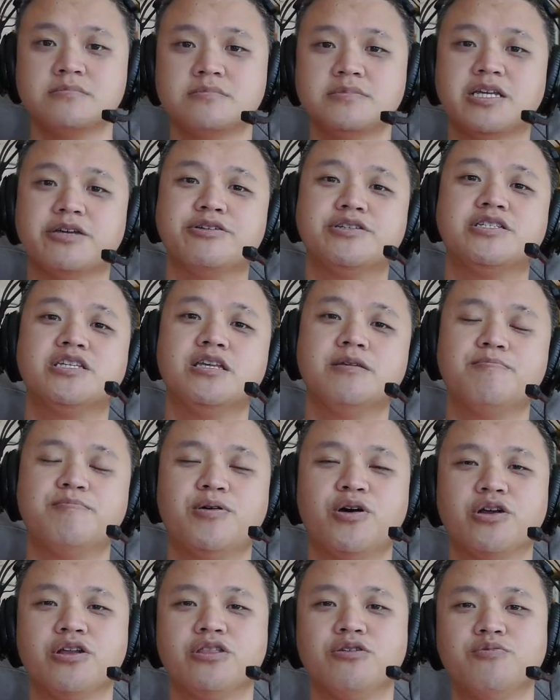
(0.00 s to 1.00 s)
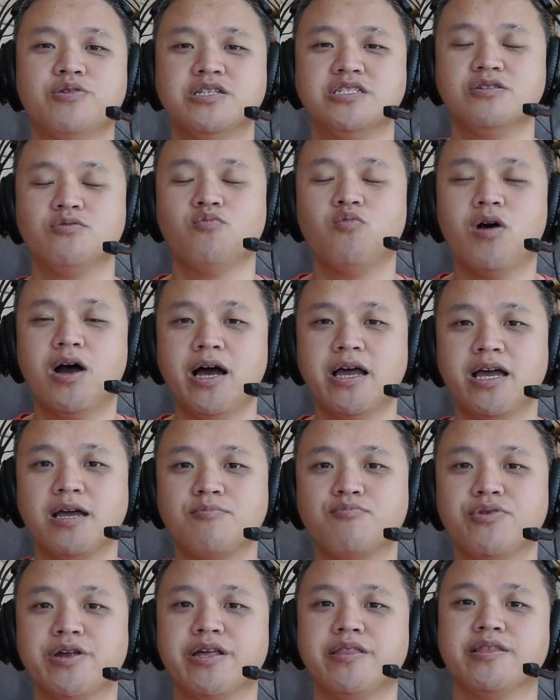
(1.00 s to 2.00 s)
Now, you see, part of the reason why I
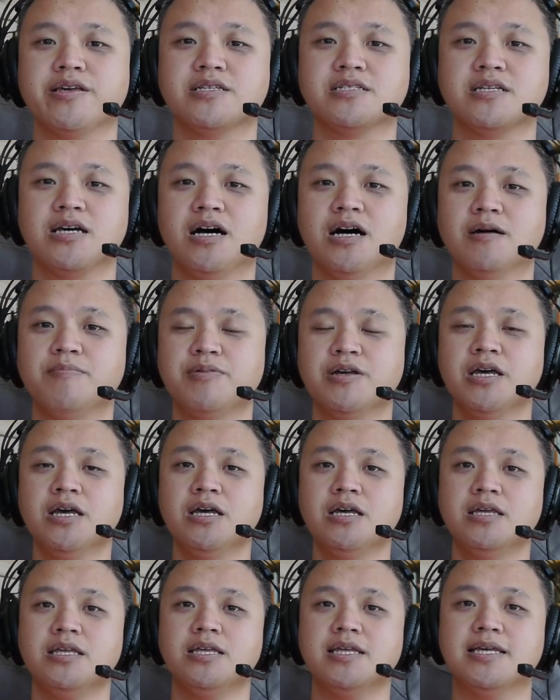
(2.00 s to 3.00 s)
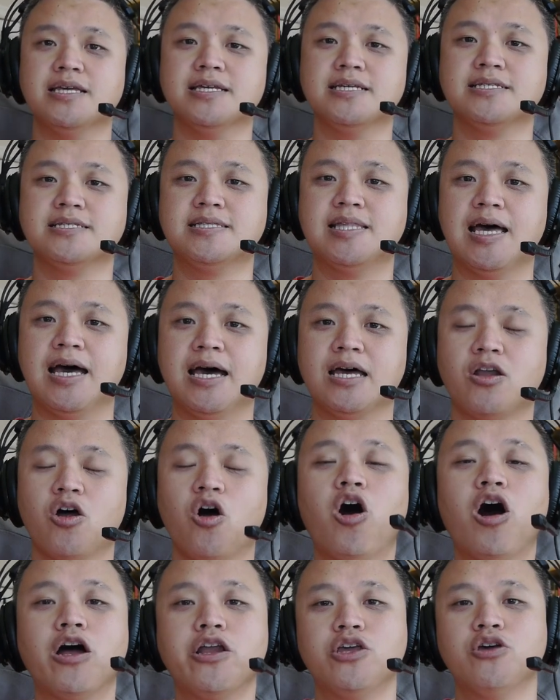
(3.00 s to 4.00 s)
bring this up is that
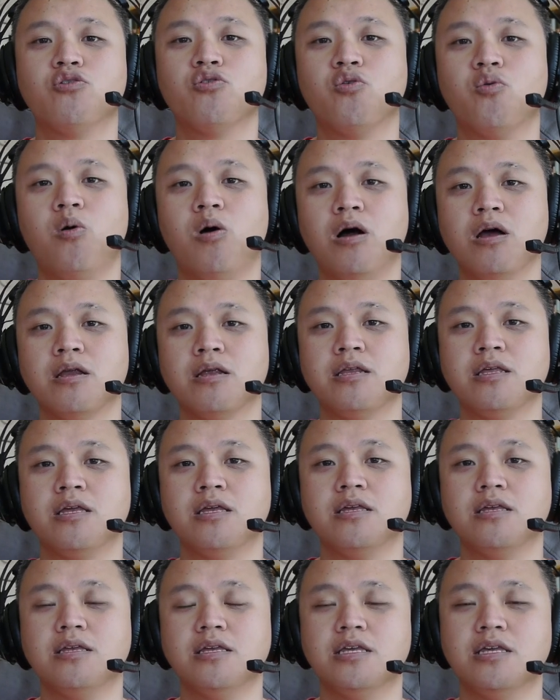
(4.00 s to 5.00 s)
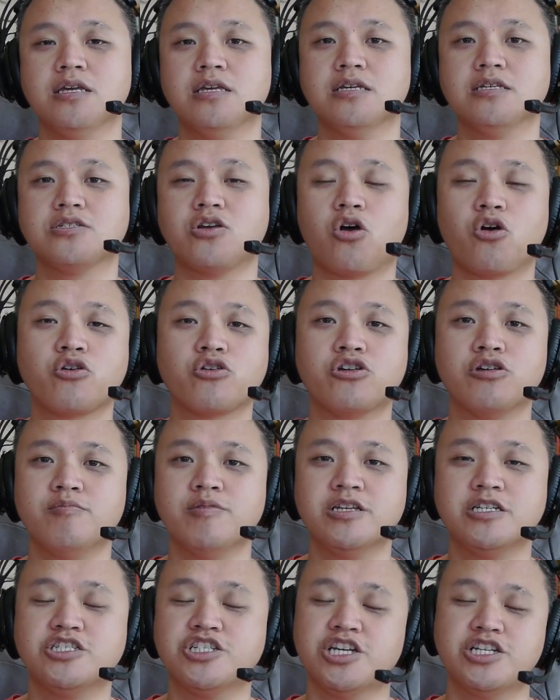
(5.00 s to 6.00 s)
audio quality is
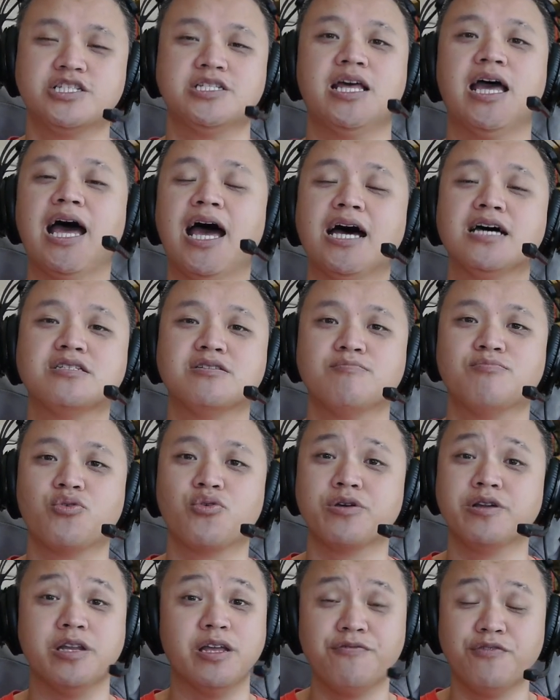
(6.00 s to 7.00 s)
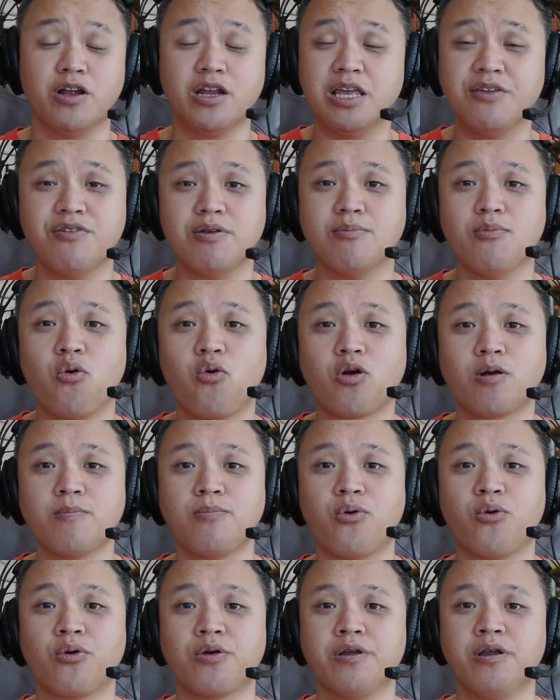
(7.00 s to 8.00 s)
arguably just as important, if not even more
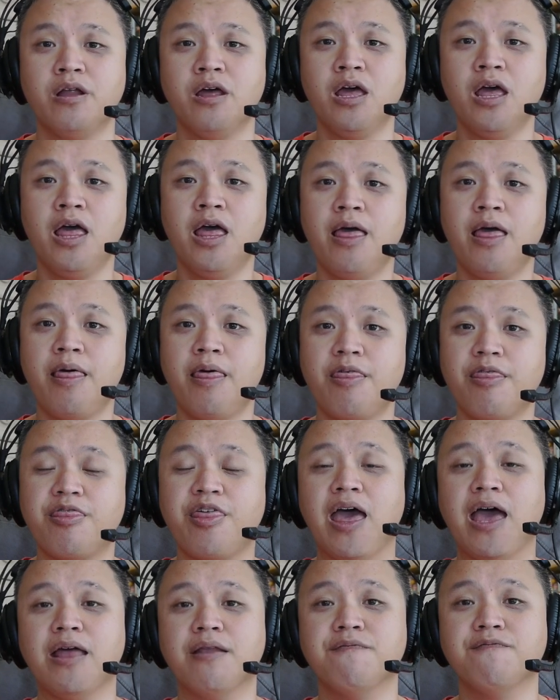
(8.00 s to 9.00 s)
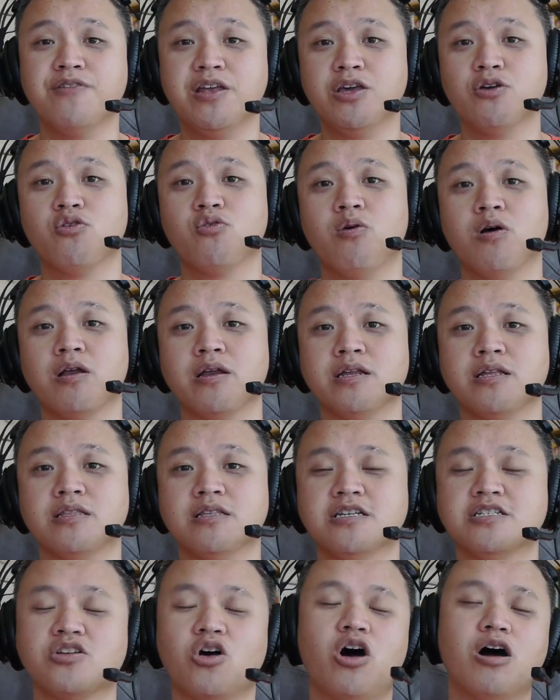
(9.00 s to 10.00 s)
important, than video quality.
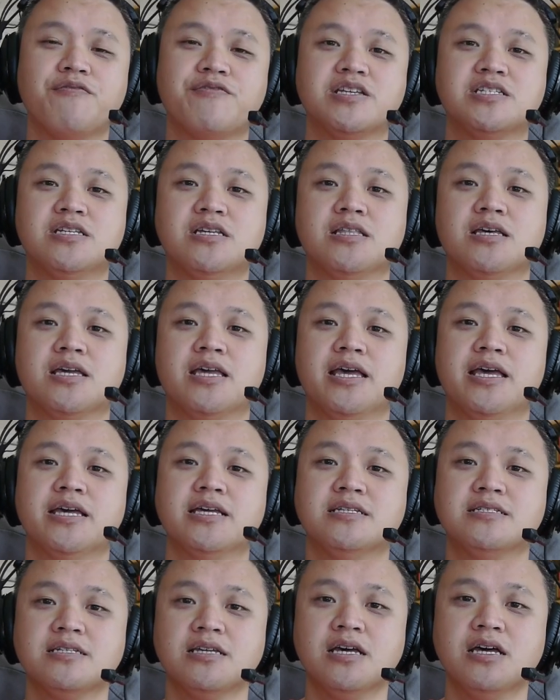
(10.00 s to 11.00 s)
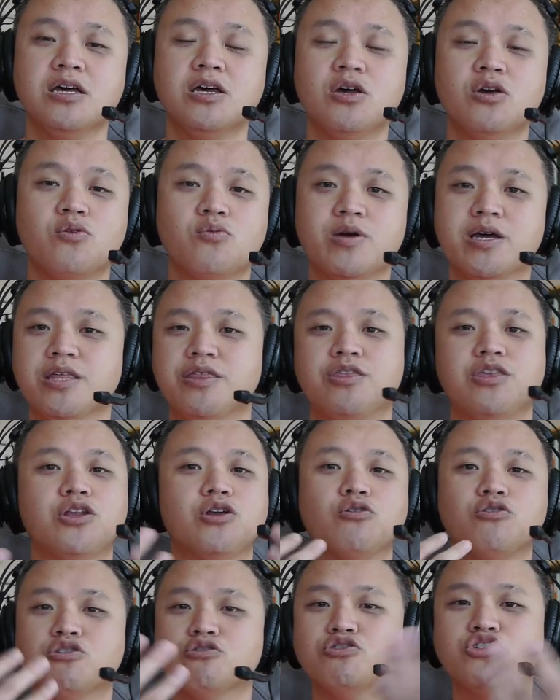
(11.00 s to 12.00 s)
This is obviously the case with you
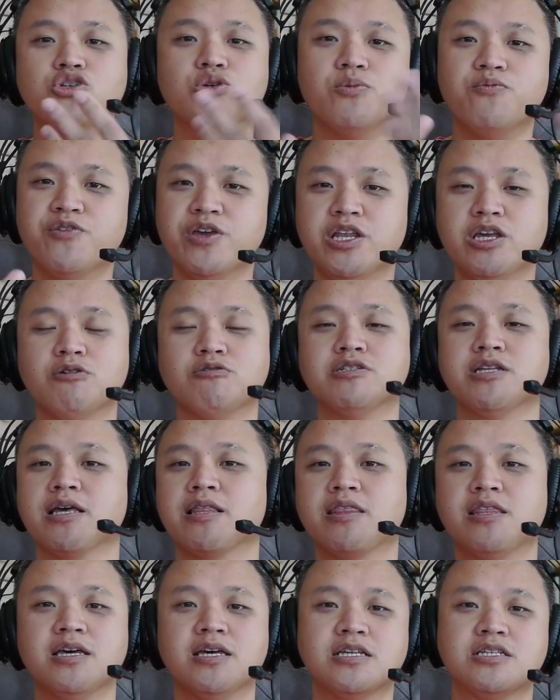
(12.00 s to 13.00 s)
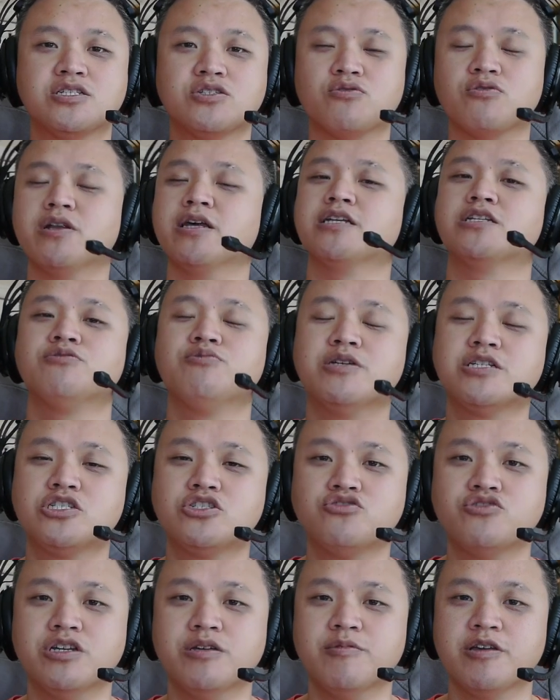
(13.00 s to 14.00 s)
know YouTube videos like this or like Twitch
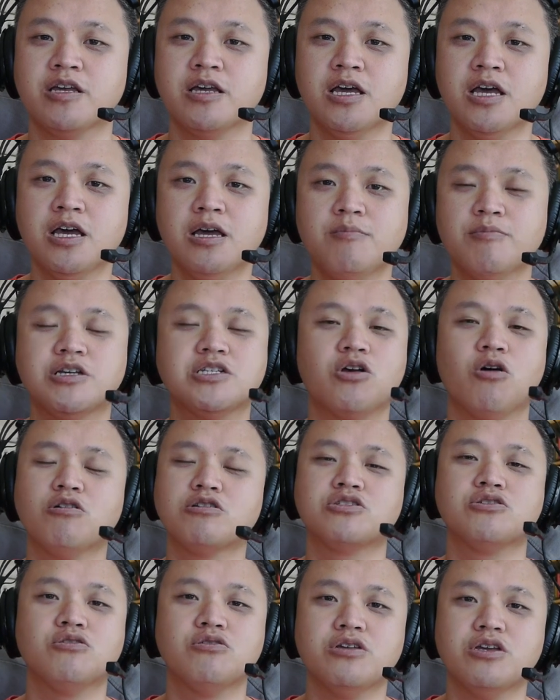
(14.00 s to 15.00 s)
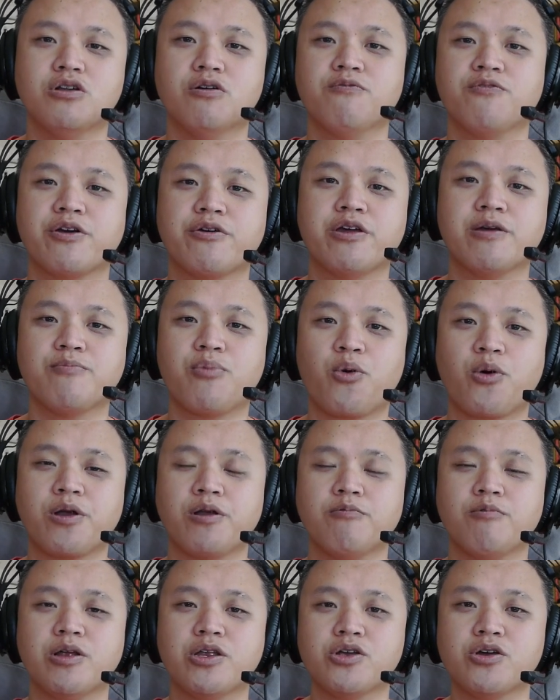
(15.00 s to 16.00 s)
streaming, but it's also you know very
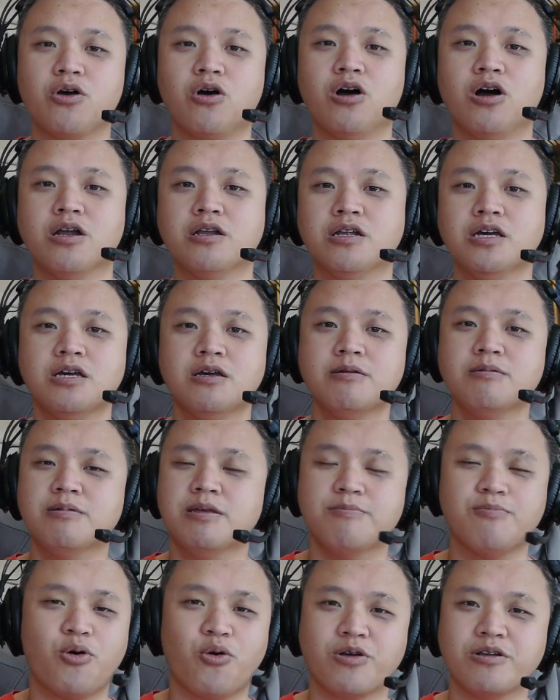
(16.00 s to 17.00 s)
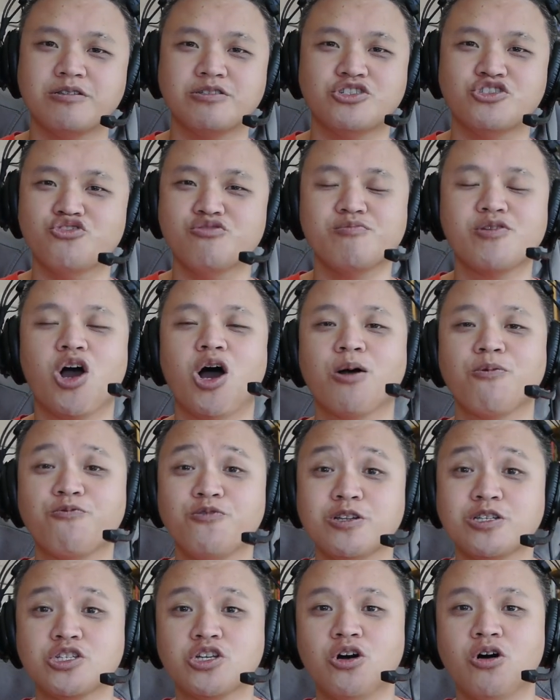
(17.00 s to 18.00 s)
important when you're on important Zoom
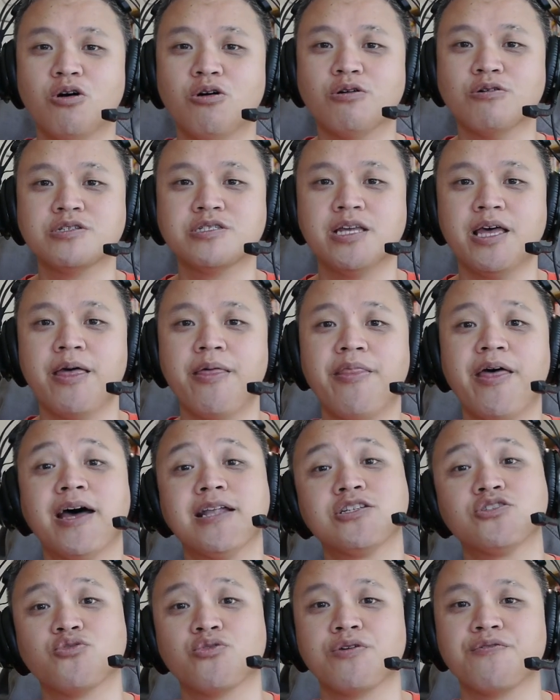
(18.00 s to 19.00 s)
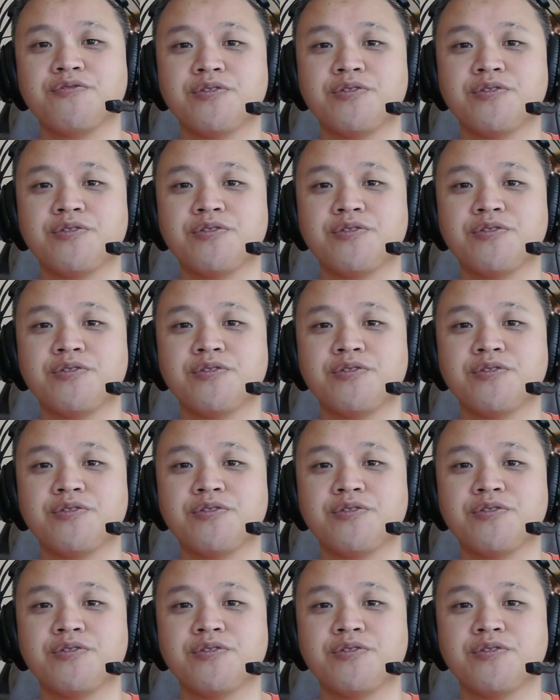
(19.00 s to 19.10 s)
conference calls and that sort of